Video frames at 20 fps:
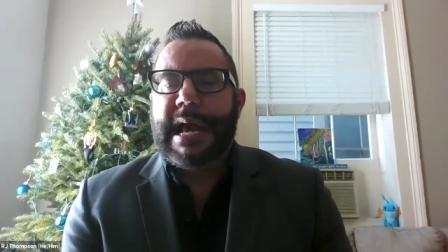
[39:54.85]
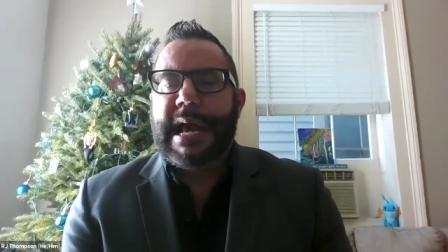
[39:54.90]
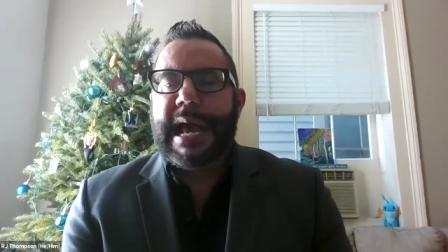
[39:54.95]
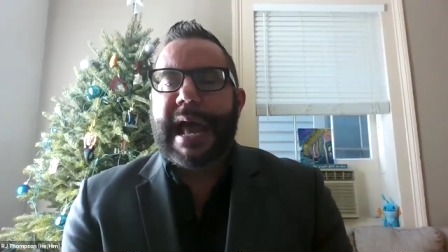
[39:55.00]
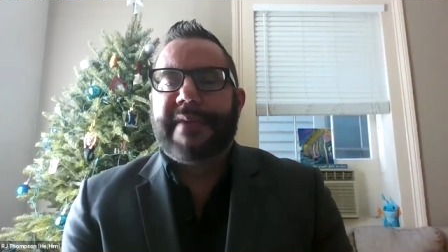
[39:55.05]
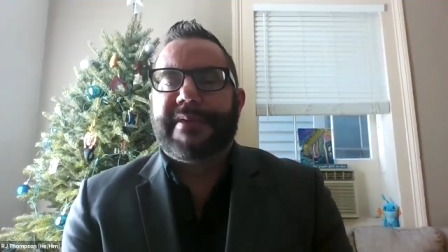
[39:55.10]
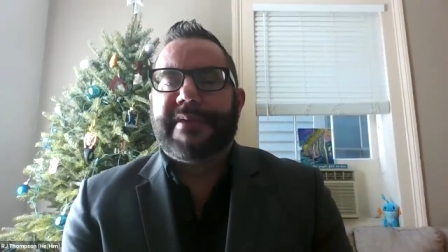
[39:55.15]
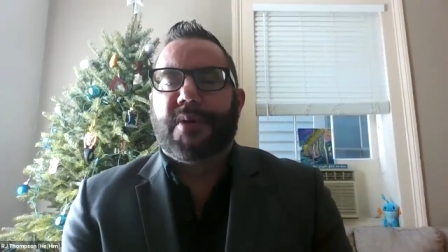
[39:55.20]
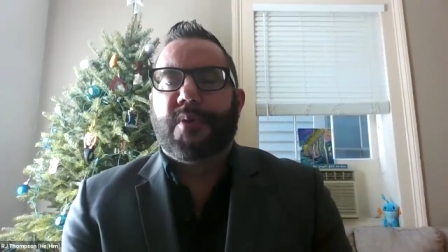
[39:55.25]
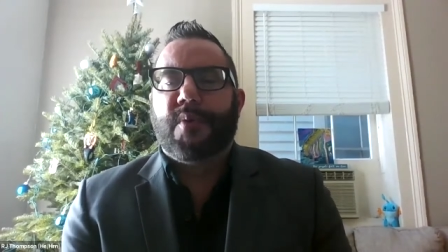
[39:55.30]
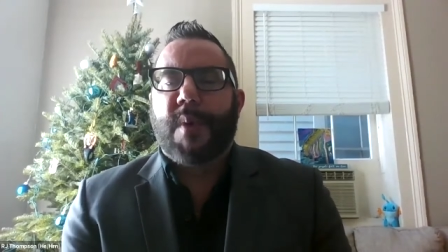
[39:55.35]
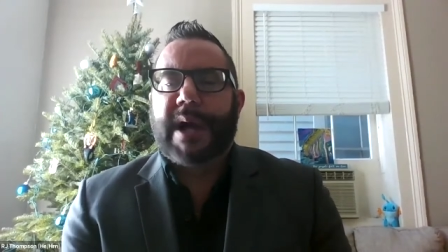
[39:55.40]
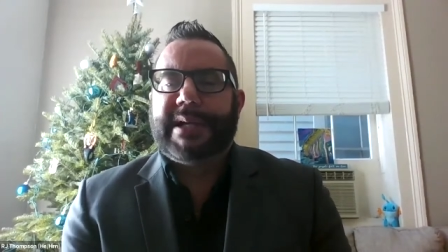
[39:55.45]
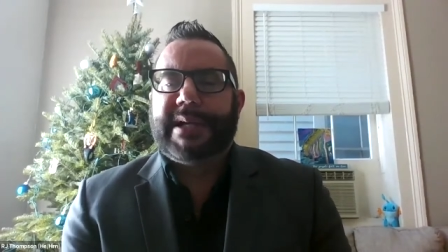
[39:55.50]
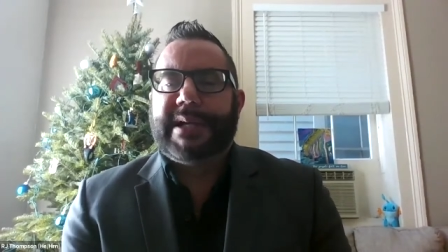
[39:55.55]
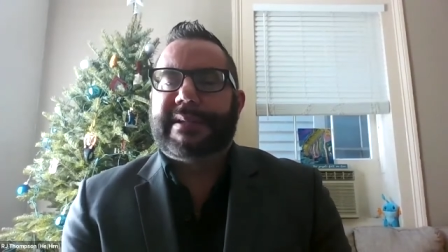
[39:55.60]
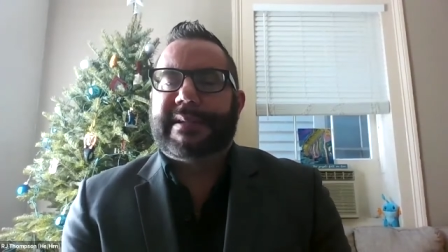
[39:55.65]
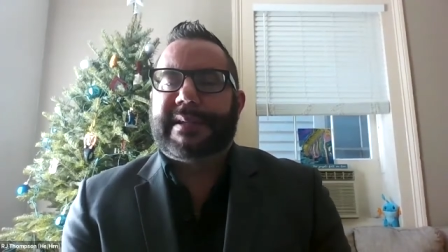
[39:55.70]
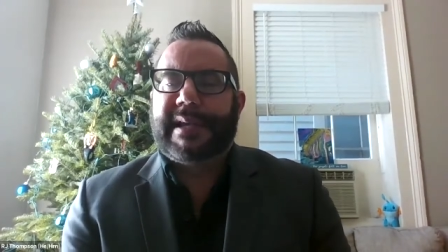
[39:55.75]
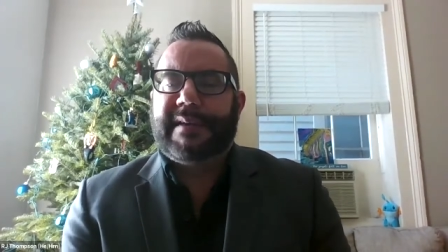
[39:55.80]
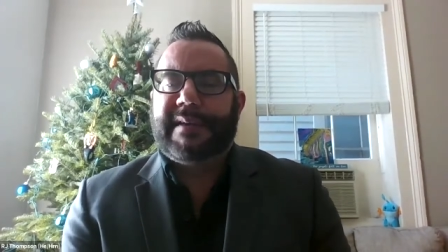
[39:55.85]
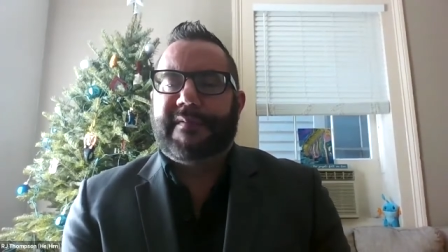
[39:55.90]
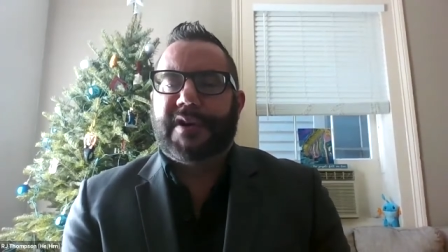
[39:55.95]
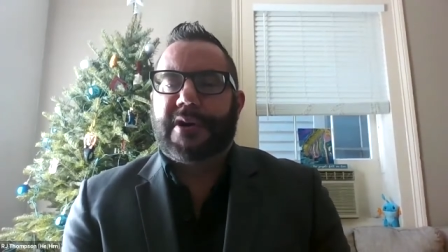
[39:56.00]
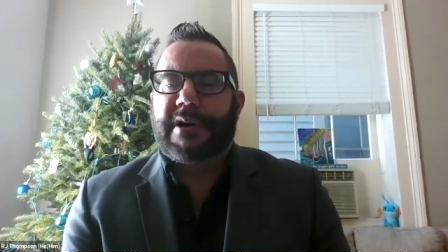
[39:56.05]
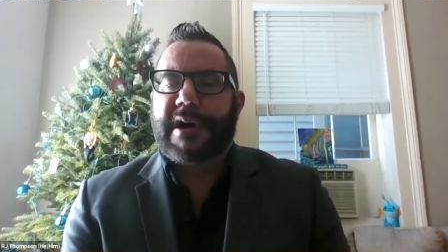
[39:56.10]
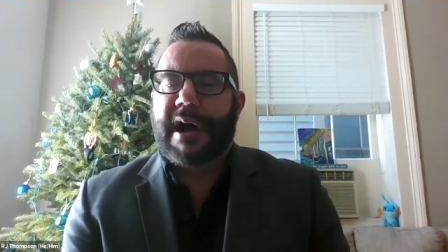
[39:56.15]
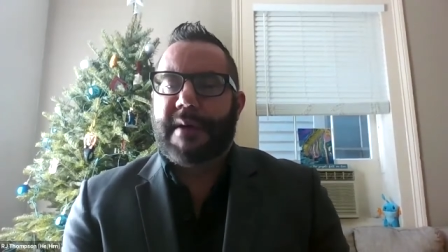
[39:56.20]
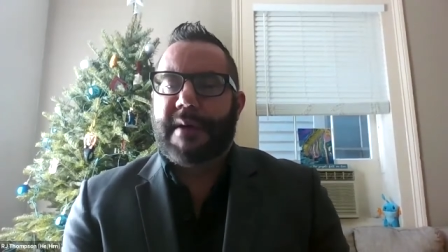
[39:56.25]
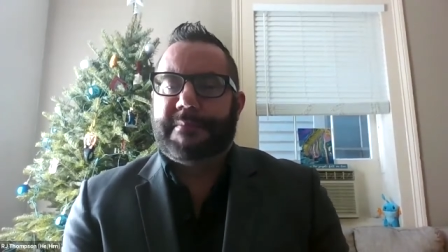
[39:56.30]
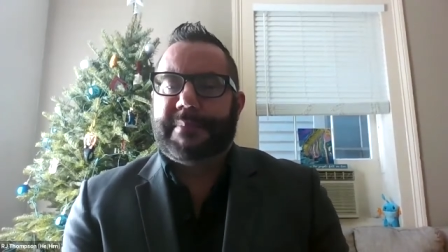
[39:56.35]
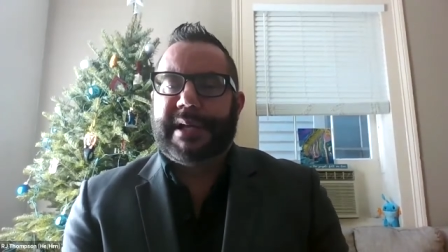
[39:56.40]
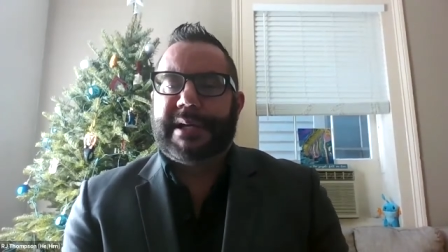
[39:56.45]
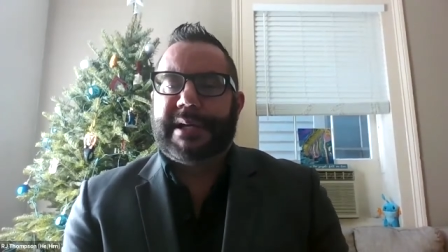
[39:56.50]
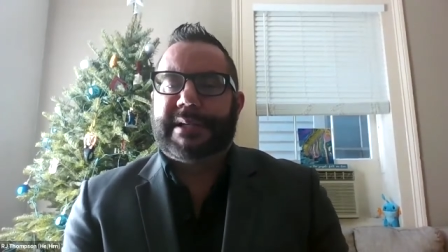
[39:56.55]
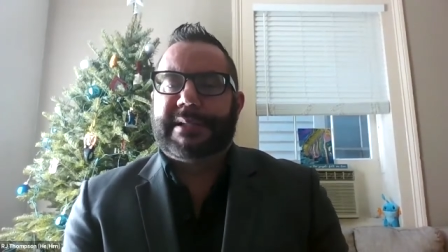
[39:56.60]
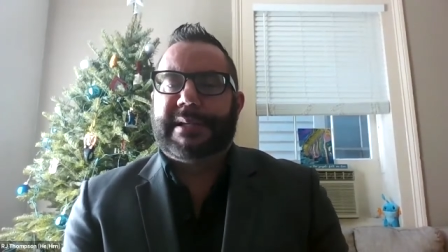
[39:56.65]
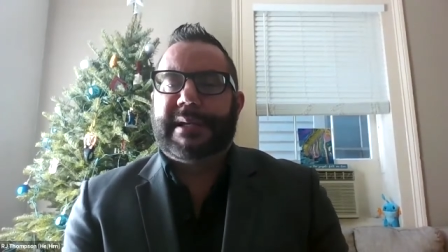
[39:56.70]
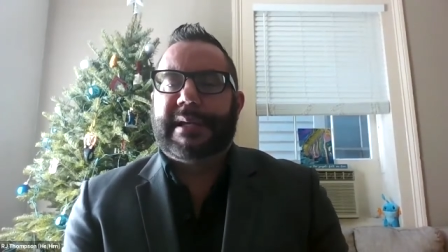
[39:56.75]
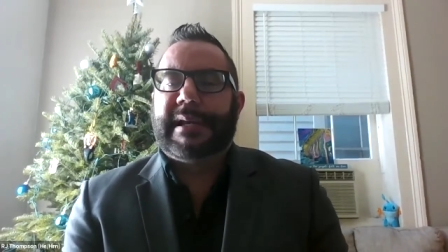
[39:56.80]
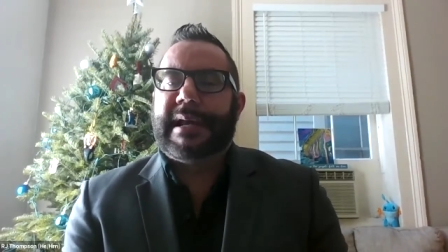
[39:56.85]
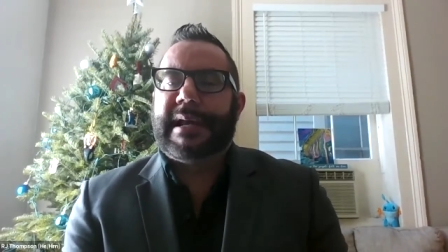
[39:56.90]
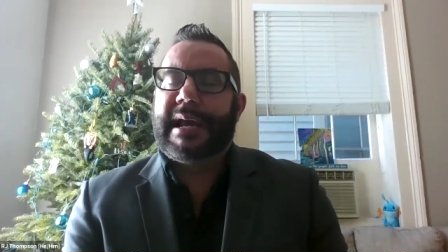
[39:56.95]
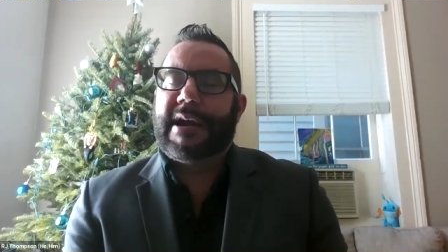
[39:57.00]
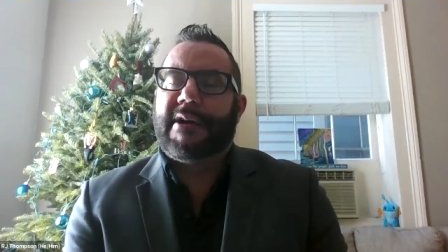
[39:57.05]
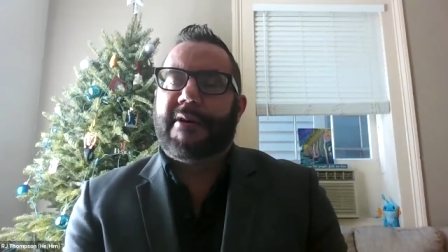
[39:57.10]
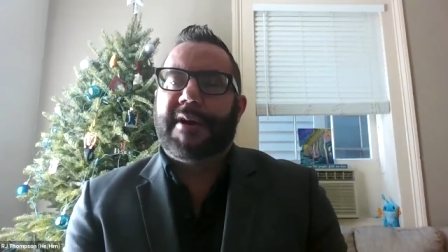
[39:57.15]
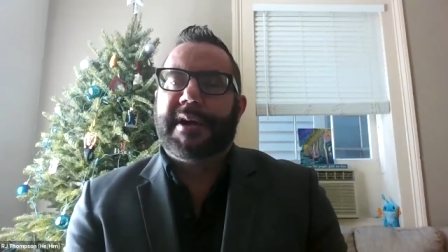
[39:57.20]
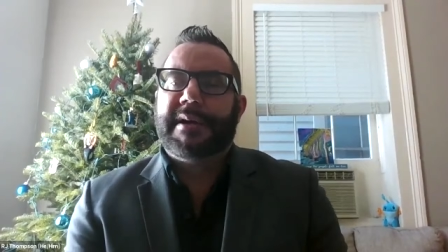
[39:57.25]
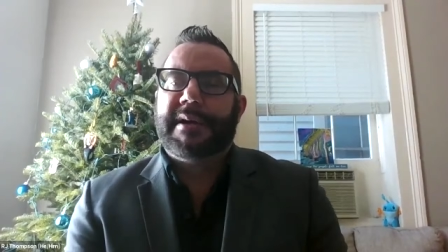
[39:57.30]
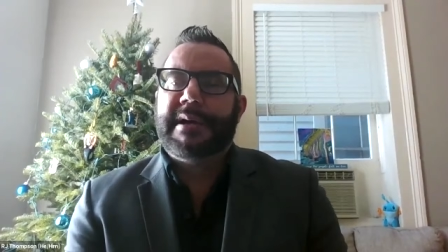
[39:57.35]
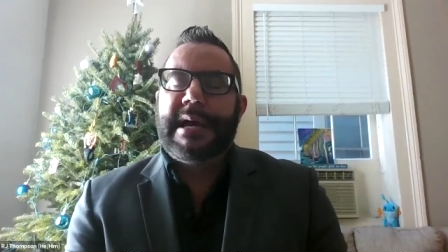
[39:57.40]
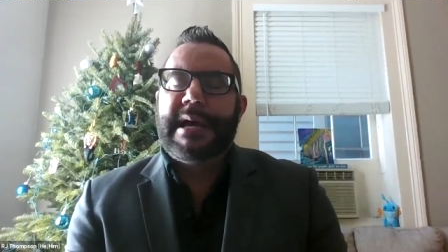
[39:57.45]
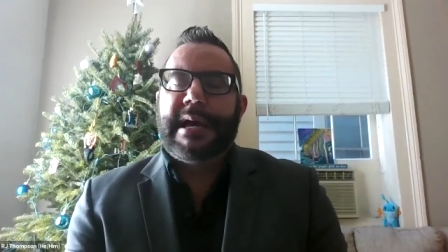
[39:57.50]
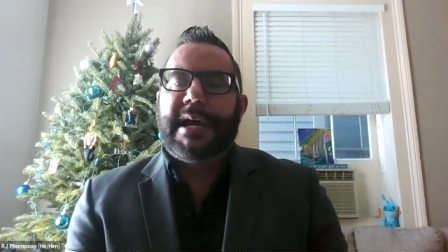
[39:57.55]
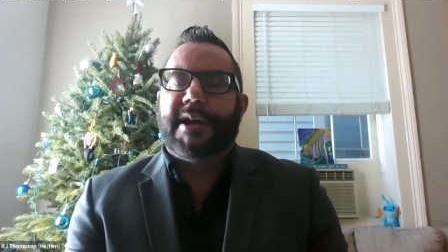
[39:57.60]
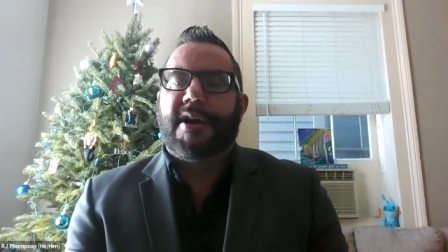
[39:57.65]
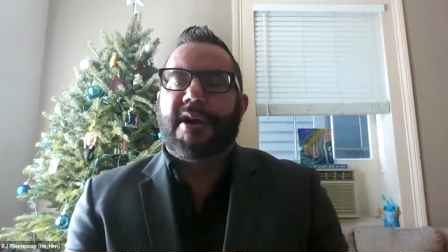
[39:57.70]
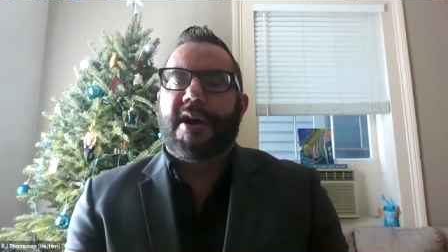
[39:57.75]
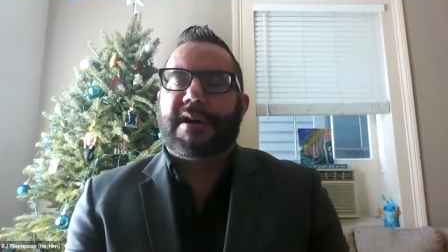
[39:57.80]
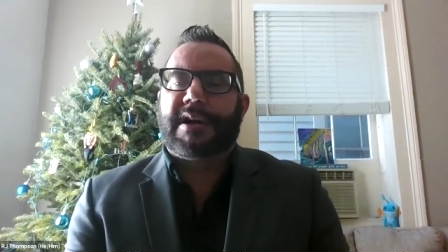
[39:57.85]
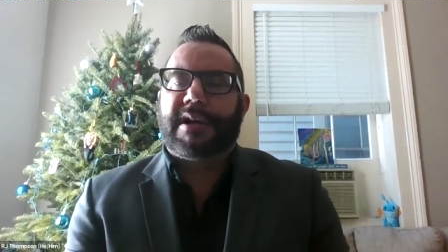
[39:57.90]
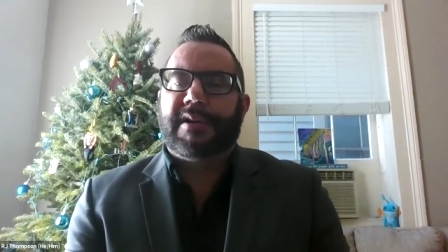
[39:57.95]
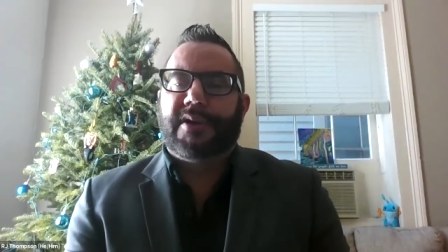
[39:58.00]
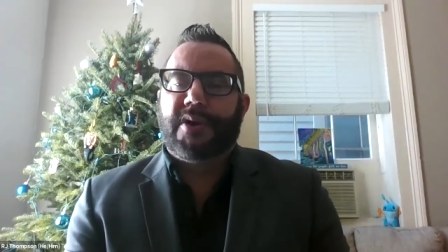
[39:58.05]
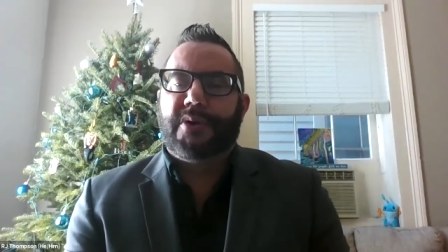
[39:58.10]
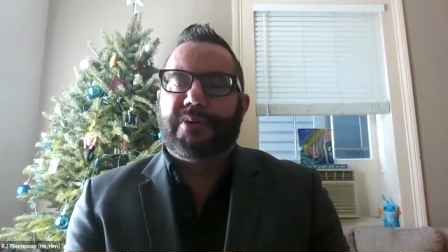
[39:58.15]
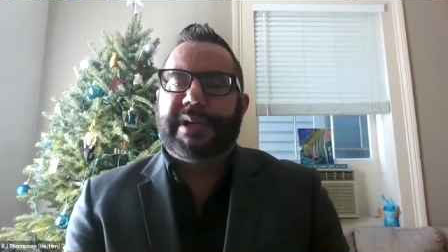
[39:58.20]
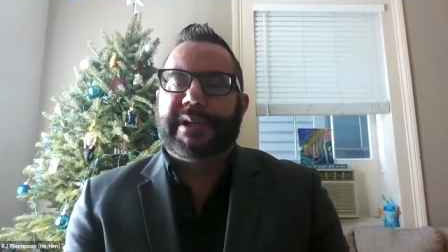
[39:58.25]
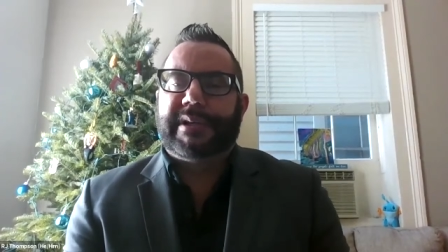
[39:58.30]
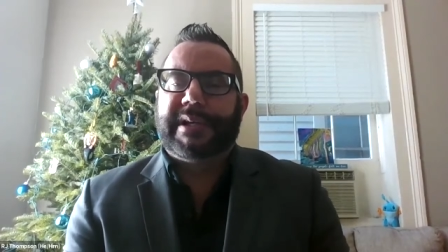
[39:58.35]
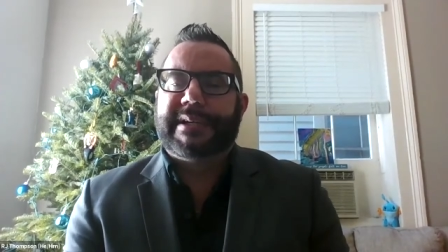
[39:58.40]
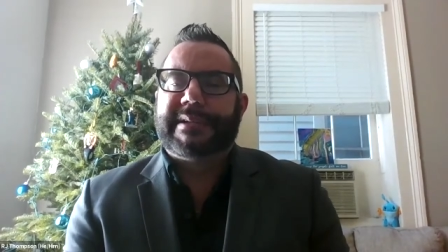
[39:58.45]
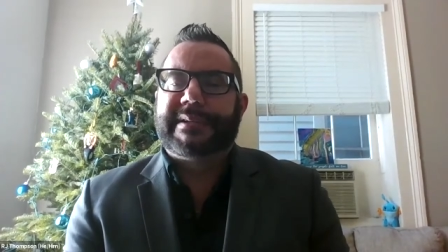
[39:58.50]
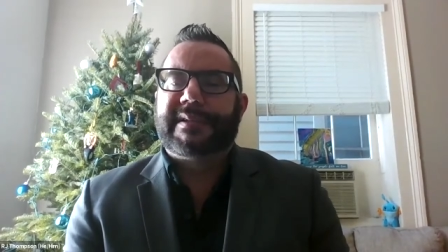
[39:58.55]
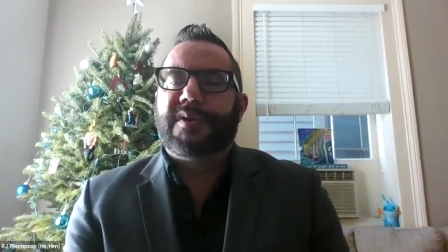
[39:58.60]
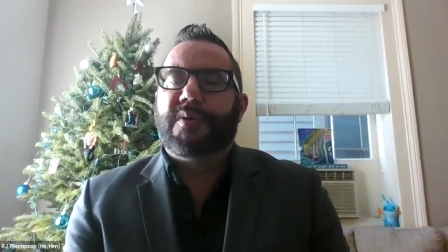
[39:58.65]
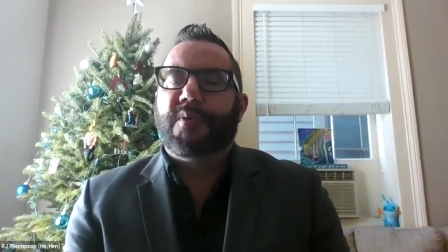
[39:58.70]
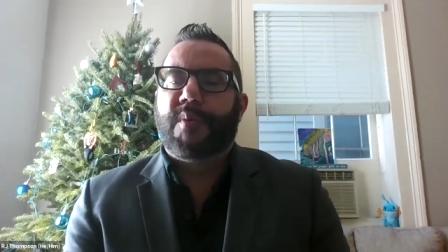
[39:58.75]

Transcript: and the white savior complex inherent in our colonialist,